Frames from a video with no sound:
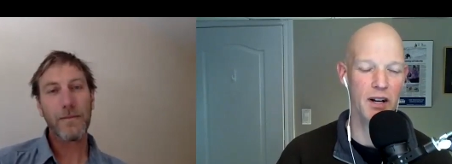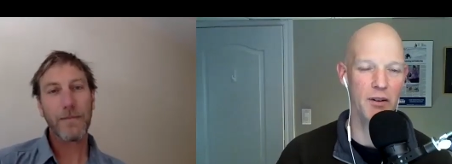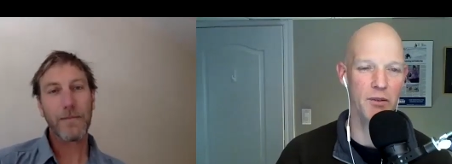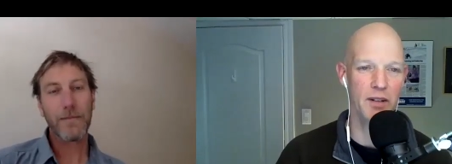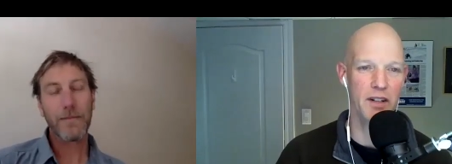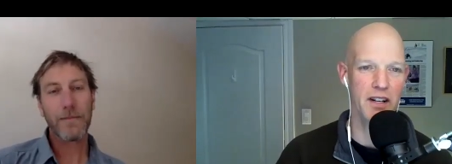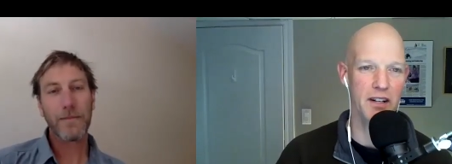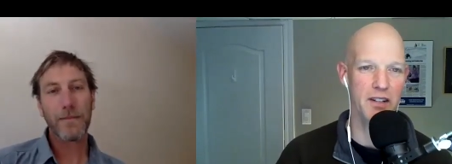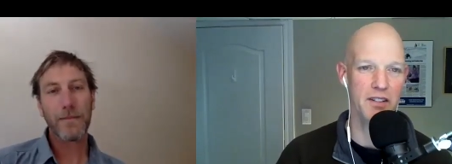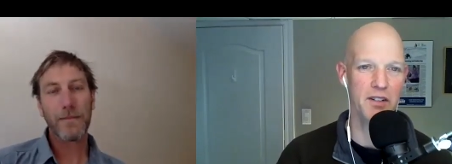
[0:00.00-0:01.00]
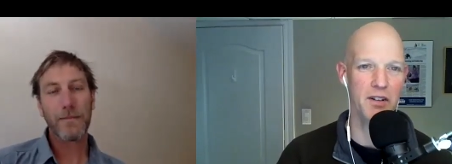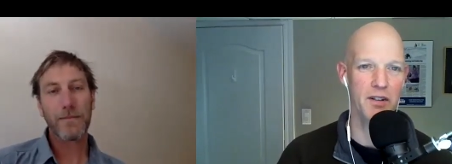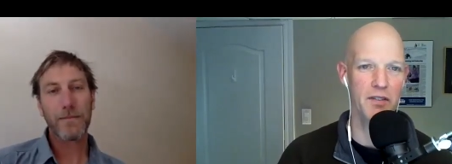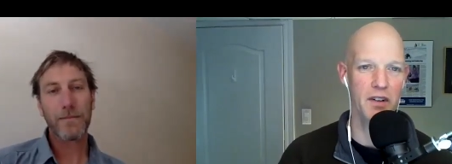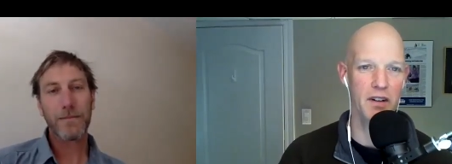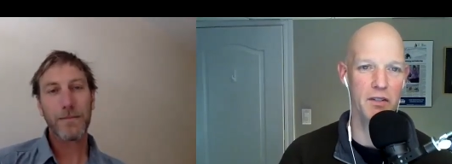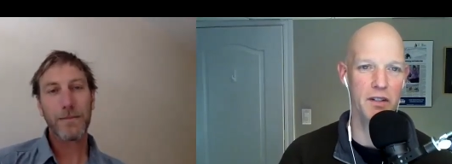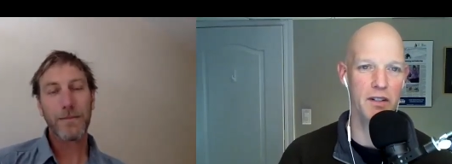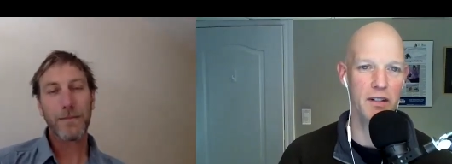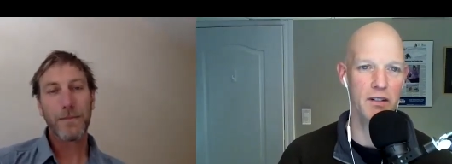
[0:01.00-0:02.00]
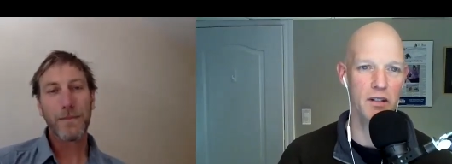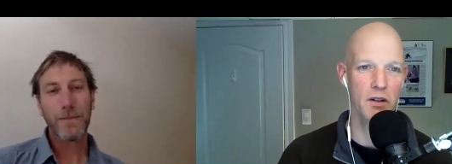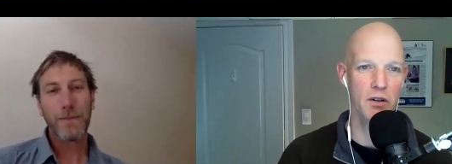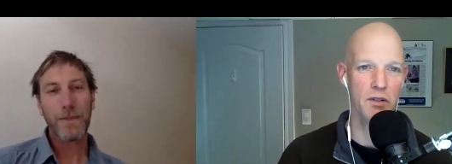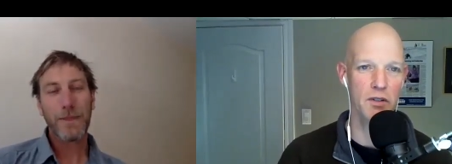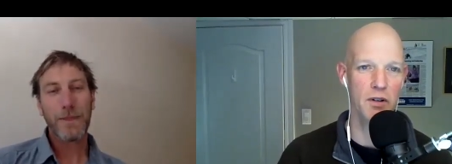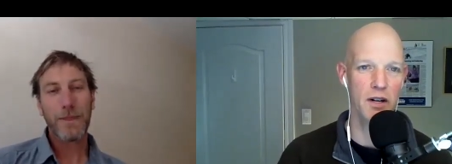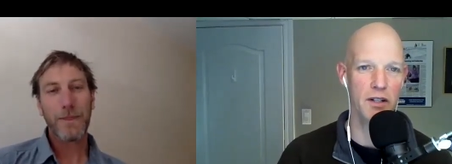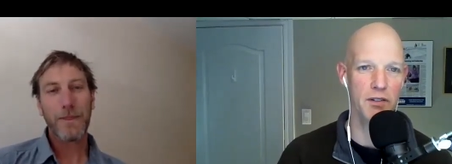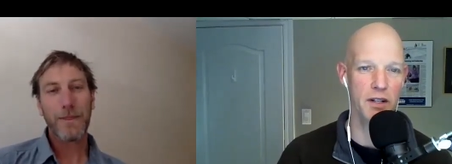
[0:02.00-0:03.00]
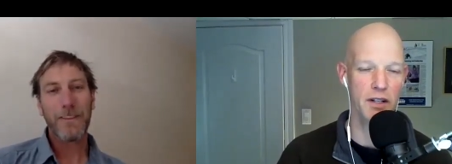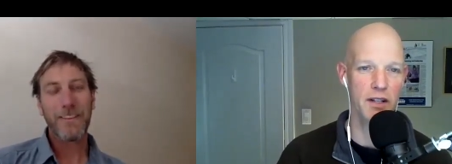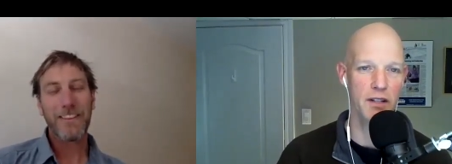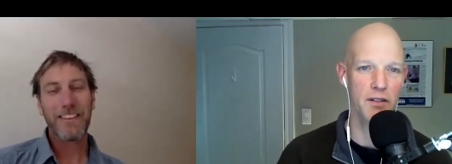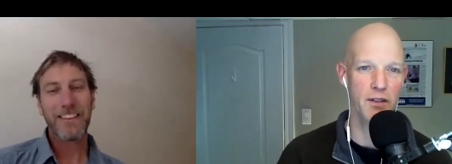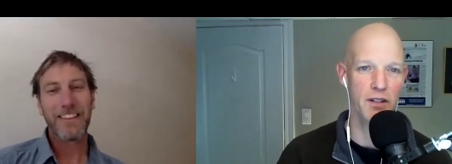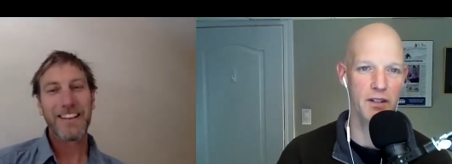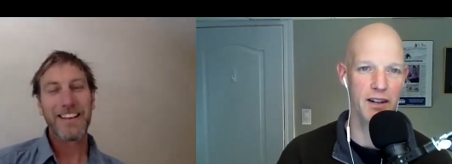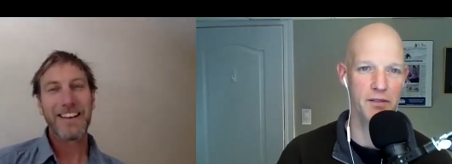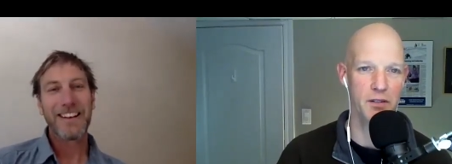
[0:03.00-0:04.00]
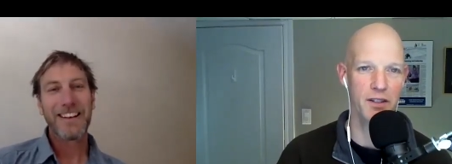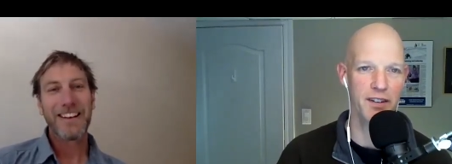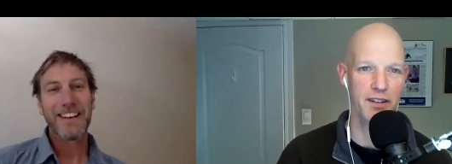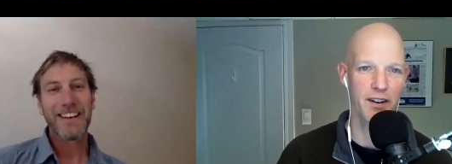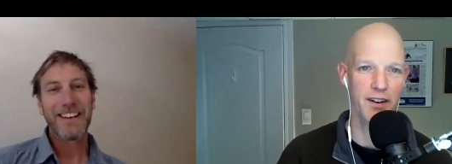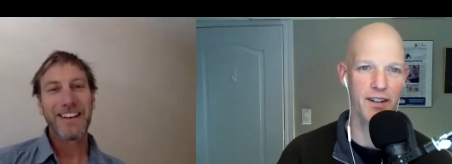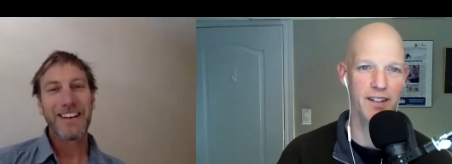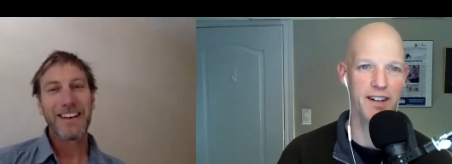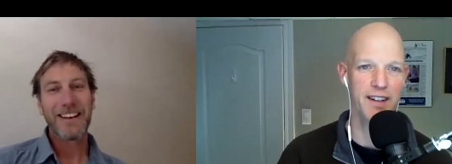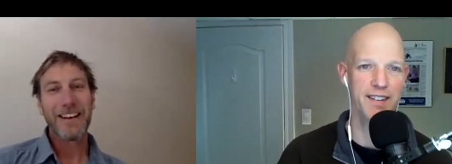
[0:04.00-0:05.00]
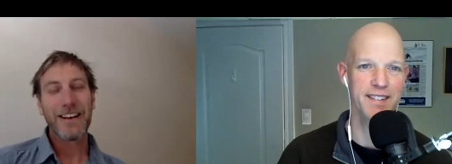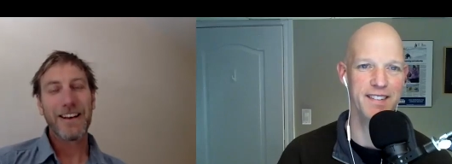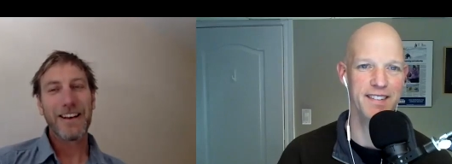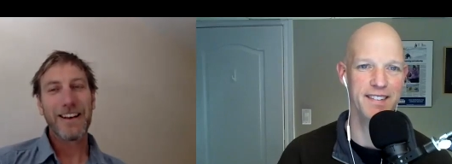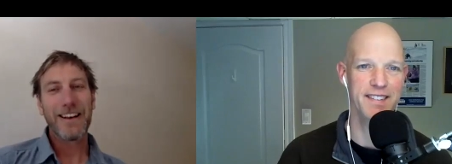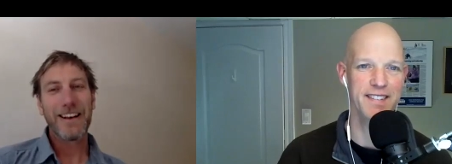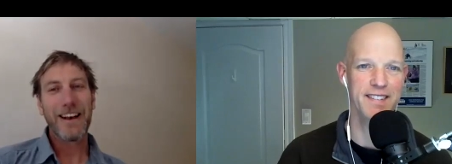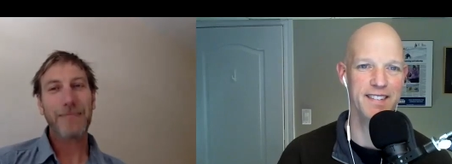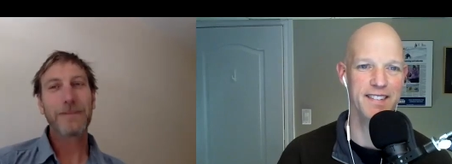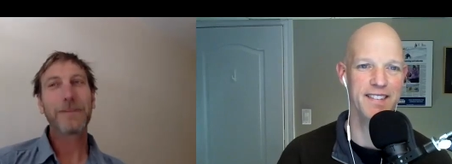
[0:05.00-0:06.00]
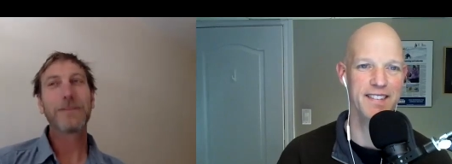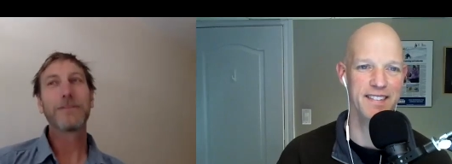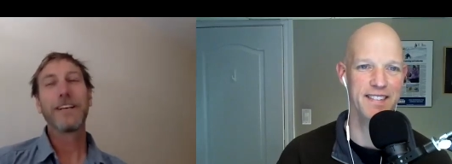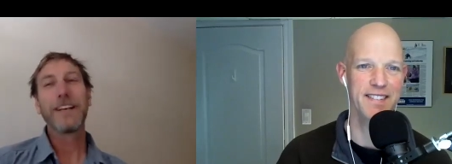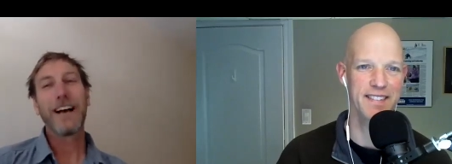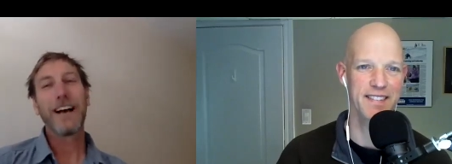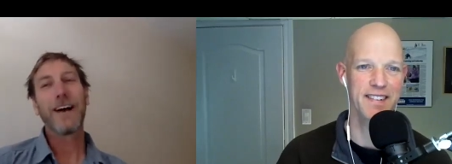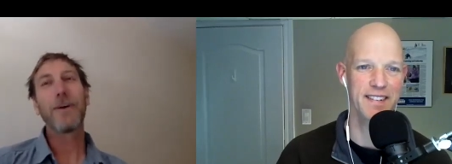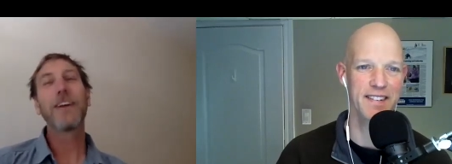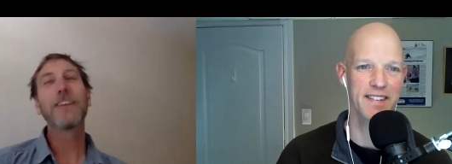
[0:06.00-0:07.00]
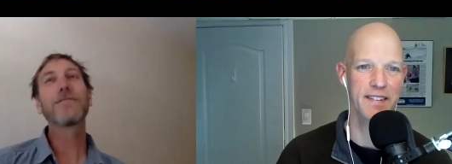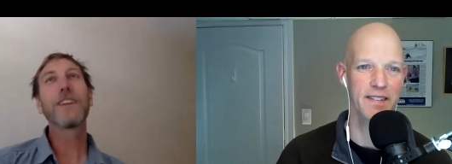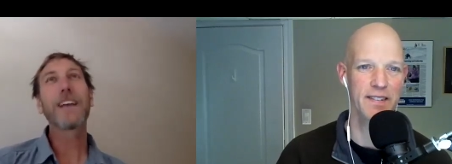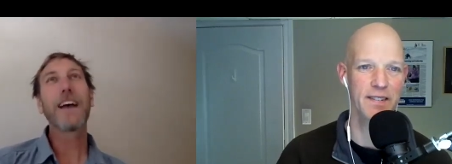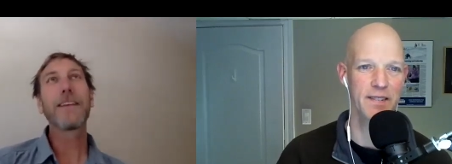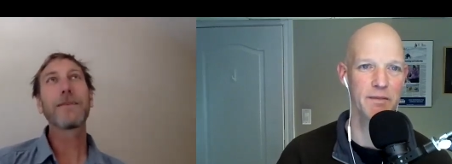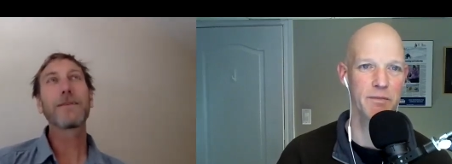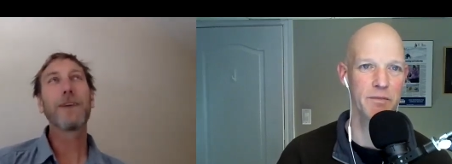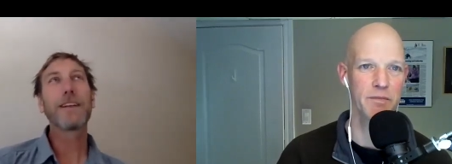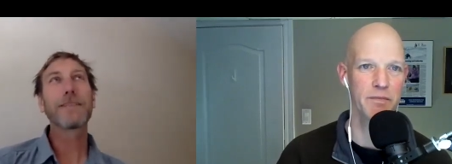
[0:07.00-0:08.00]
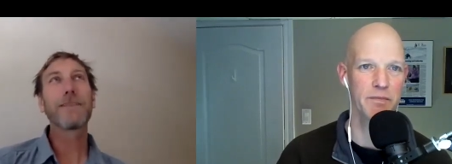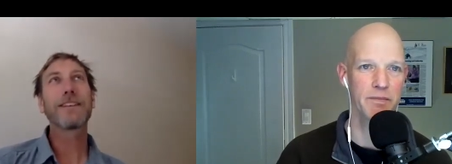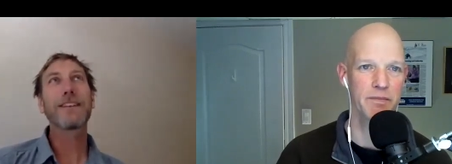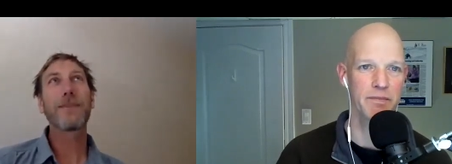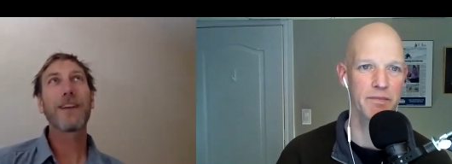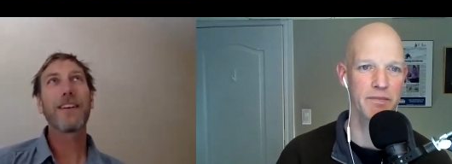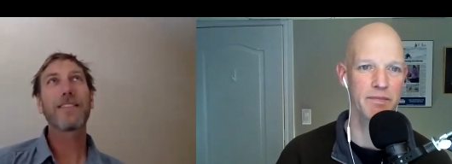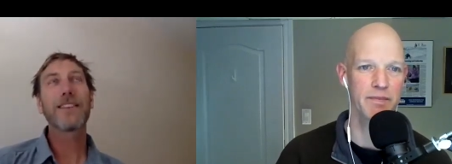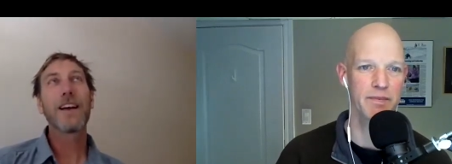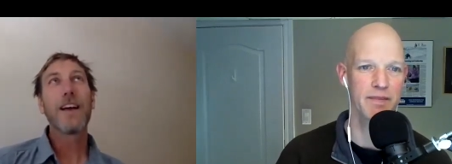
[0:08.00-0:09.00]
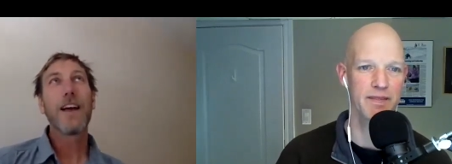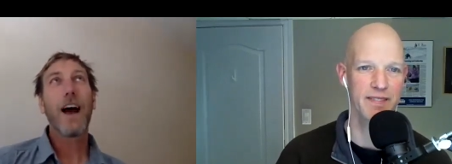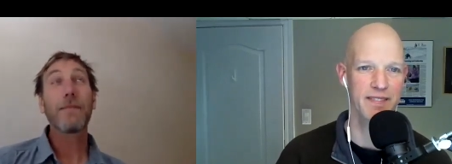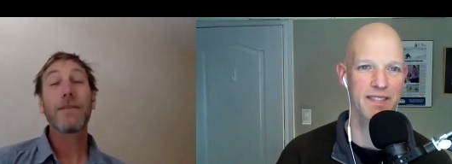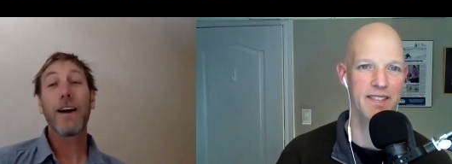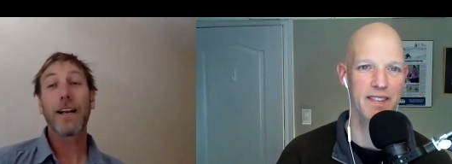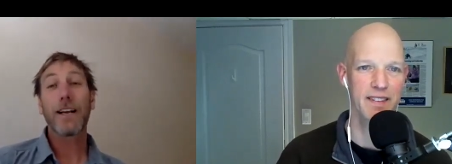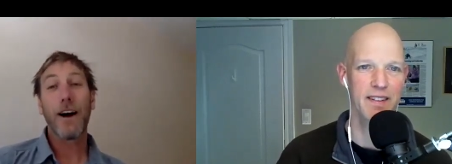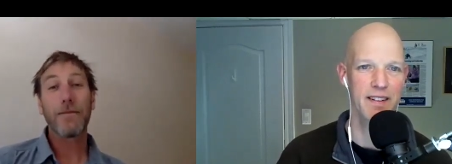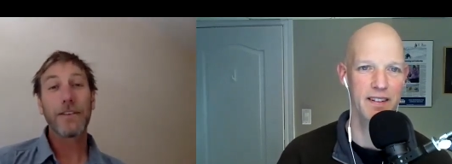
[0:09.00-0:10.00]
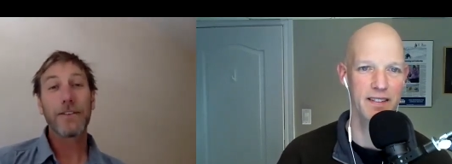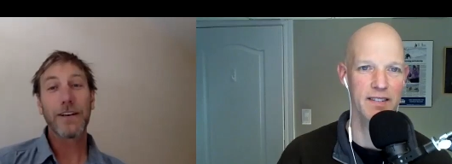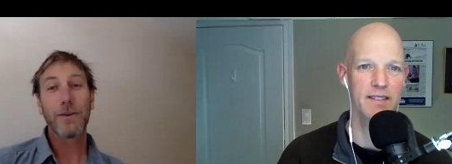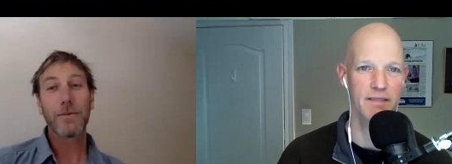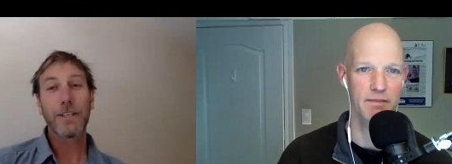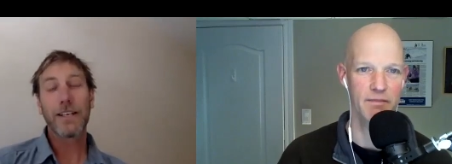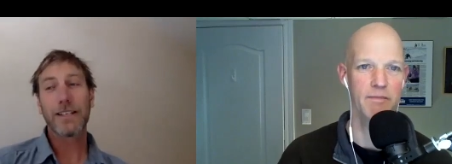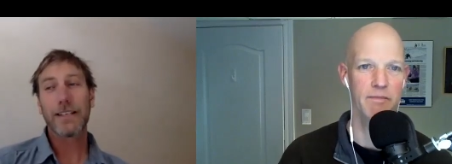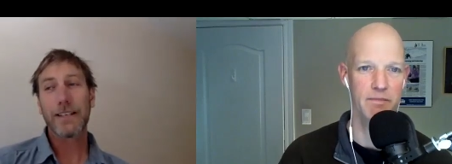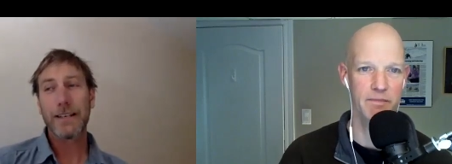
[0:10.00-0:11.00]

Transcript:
Speaker 1: I want to hear your favorite go to hot drink in the field after a long, hard day.
Speaker 2: Absolutely. Uh, well, it's funny. I think it was mentioned by someone else. I'm not a coffee drinker, which has